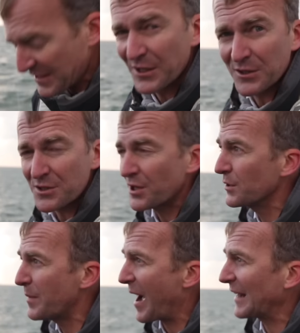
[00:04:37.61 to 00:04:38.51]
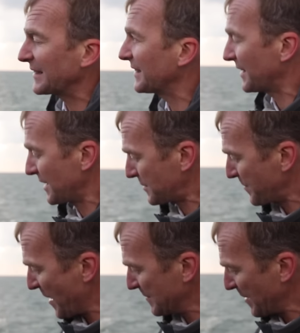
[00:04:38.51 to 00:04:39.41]
It's not too bad at this
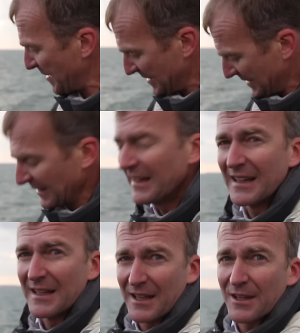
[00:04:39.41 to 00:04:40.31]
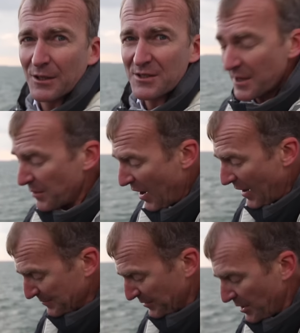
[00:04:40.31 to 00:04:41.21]
speed, but you'll see what
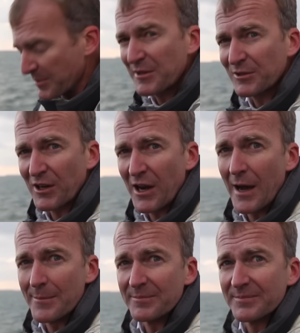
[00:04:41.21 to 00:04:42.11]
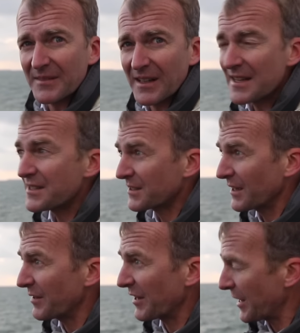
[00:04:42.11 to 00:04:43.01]
happens when we throttle up. Let's
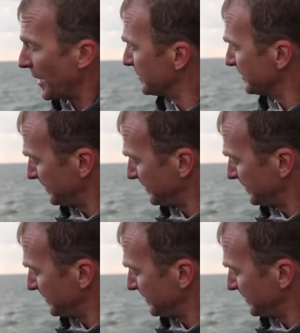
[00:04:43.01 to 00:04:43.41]
give it a go.